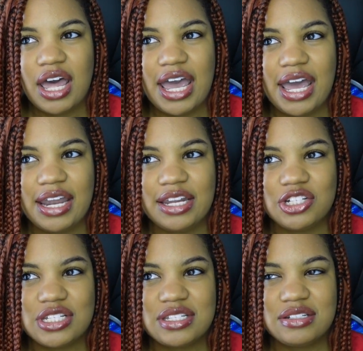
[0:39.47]
And it
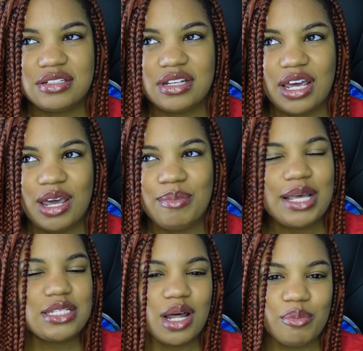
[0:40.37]
just it
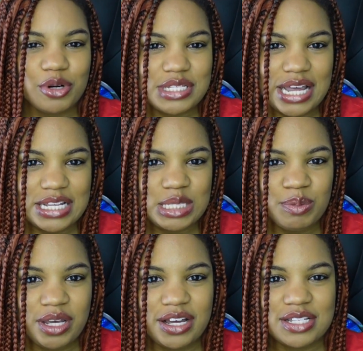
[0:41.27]
makes a lot more sense
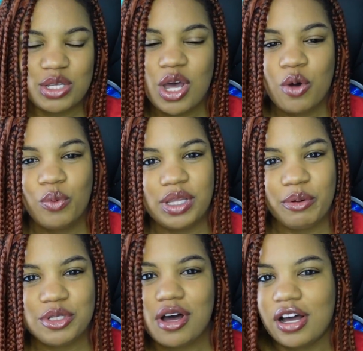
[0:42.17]
because when they
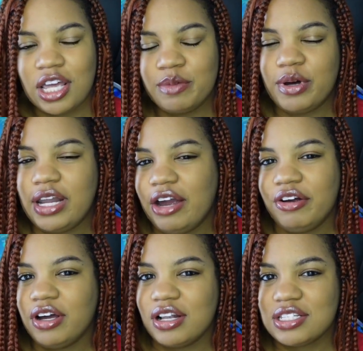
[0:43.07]
were talking about
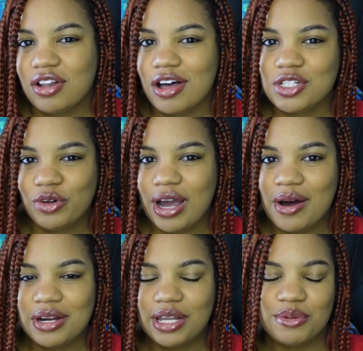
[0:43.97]
Arion's lost
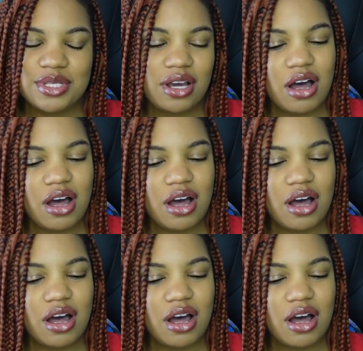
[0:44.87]
crown and he was like,